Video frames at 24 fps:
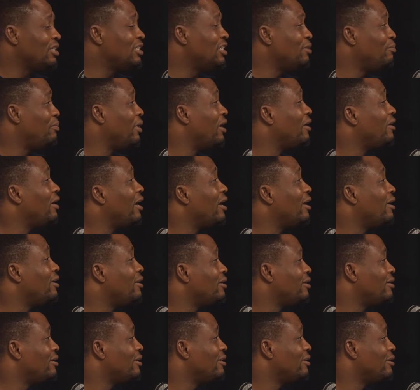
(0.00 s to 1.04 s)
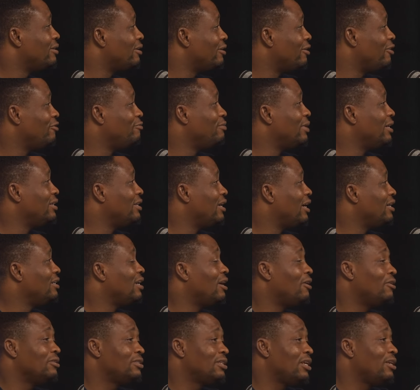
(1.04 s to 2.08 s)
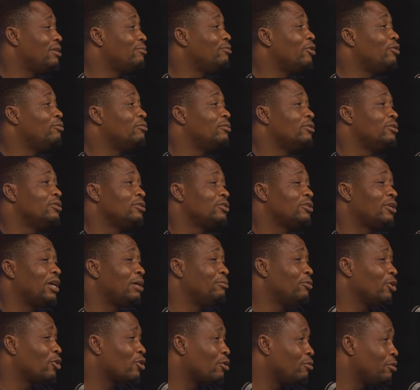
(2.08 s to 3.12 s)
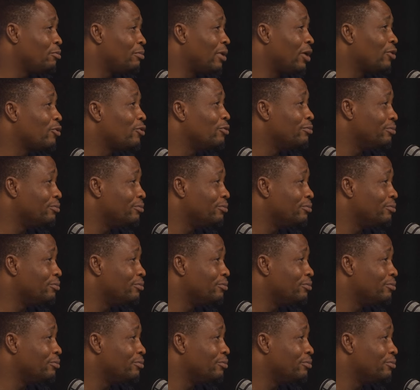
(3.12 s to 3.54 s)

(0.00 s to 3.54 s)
burial of my dad that I was telling Mom, sorry, I'm not coming back home.